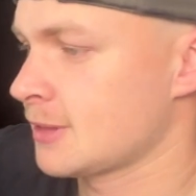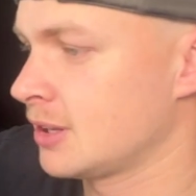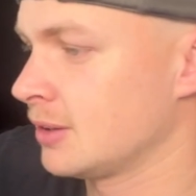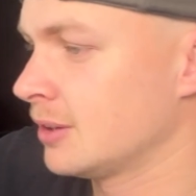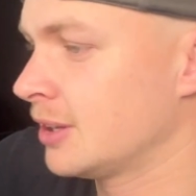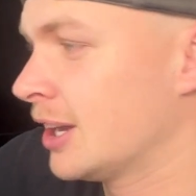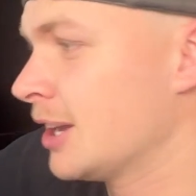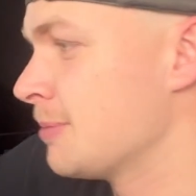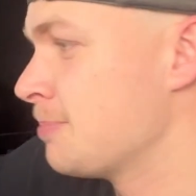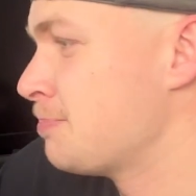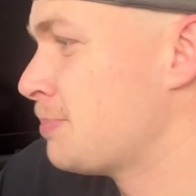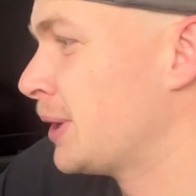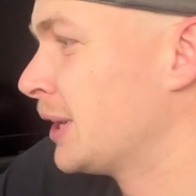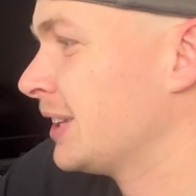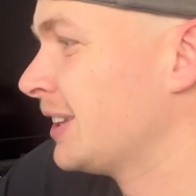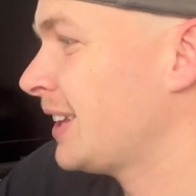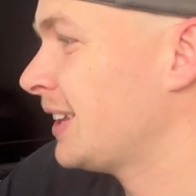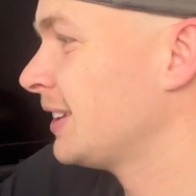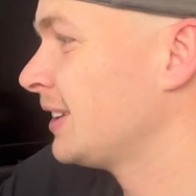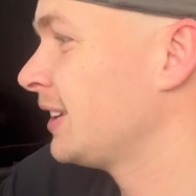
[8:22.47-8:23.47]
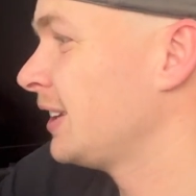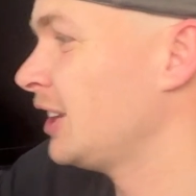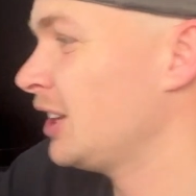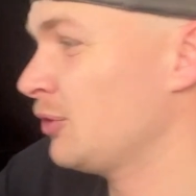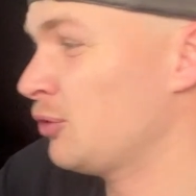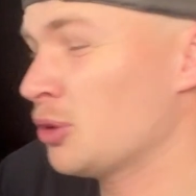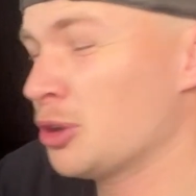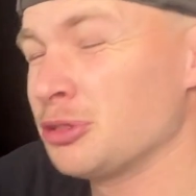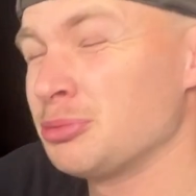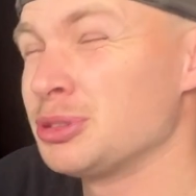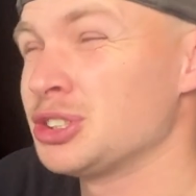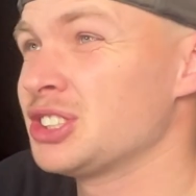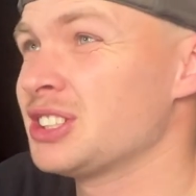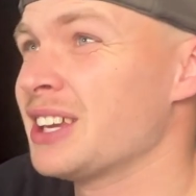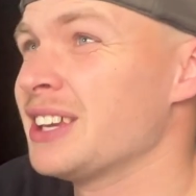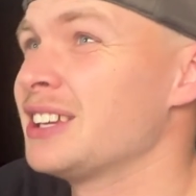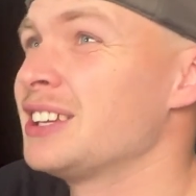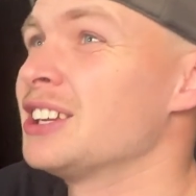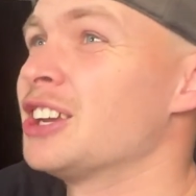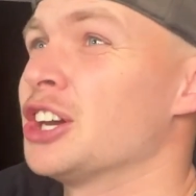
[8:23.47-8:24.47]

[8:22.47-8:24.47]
Okay, but if I'm not mistaken,